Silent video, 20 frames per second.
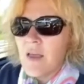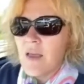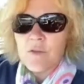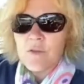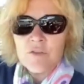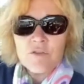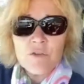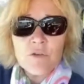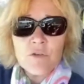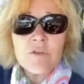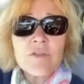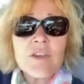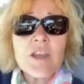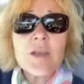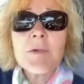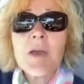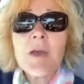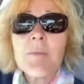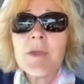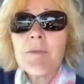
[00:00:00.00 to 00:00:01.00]
the students
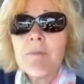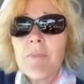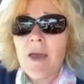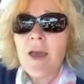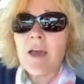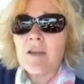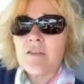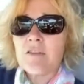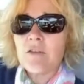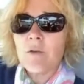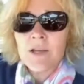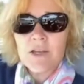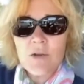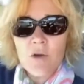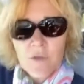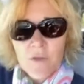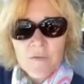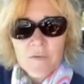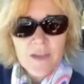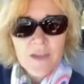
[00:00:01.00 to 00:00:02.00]
keep coming back, so I know
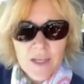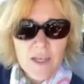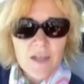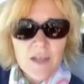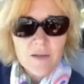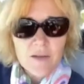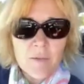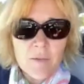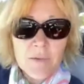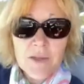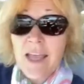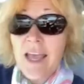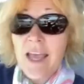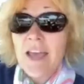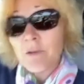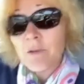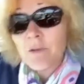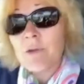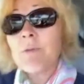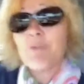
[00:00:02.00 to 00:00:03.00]
that they're getting something,
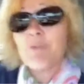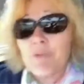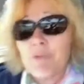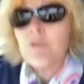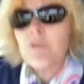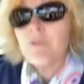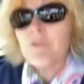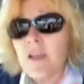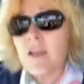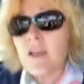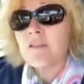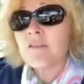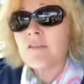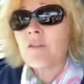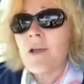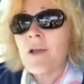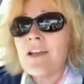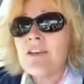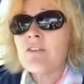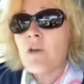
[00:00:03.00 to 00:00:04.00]
and they're improving. So
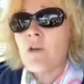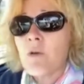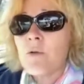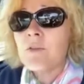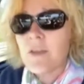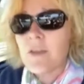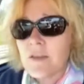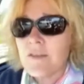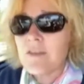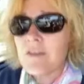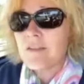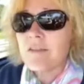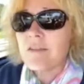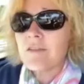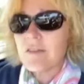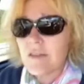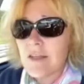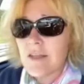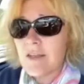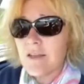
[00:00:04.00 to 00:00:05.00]
I know that
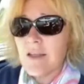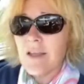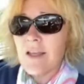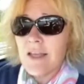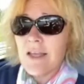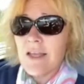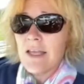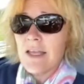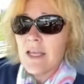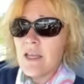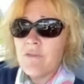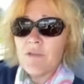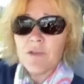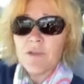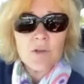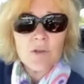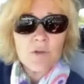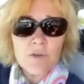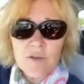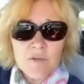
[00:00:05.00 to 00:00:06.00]
even
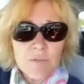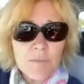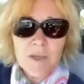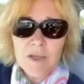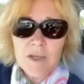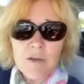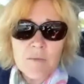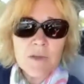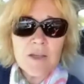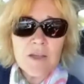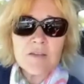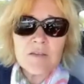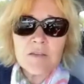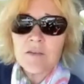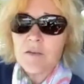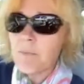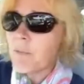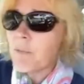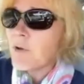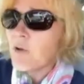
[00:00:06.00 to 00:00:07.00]
though this medium isn't
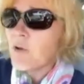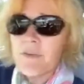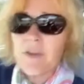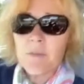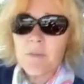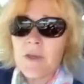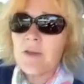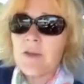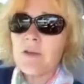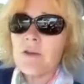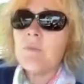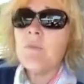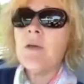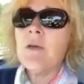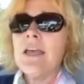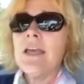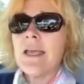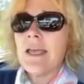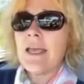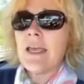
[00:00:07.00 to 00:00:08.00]
the perfect medium,
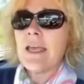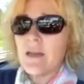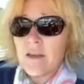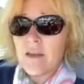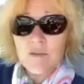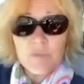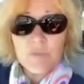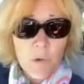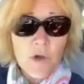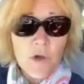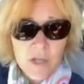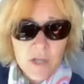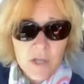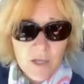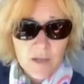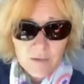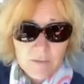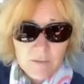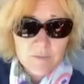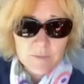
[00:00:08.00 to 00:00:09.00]
it is
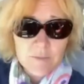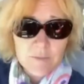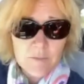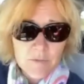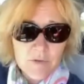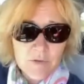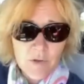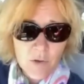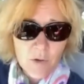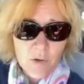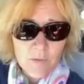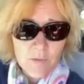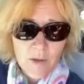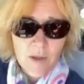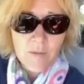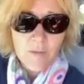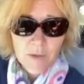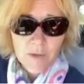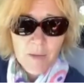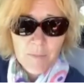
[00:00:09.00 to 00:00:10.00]
working. So
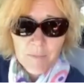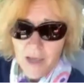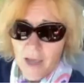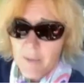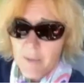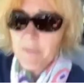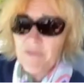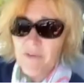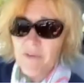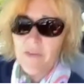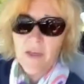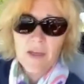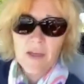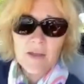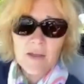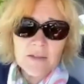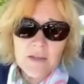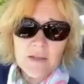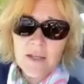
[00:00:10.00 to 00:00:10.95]
I'm happy for that.